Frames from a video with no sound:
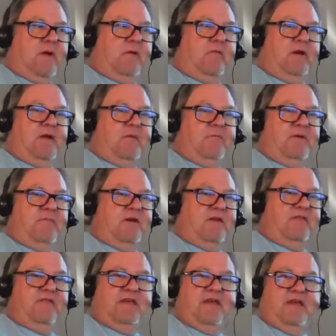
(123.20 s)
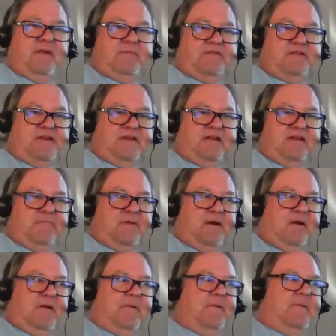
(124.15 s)
When I mean by they, I'm talking
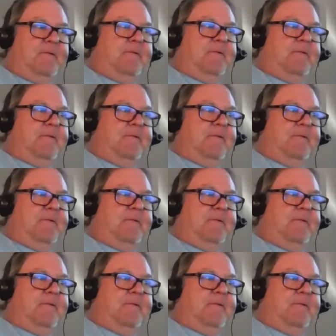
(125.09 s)
about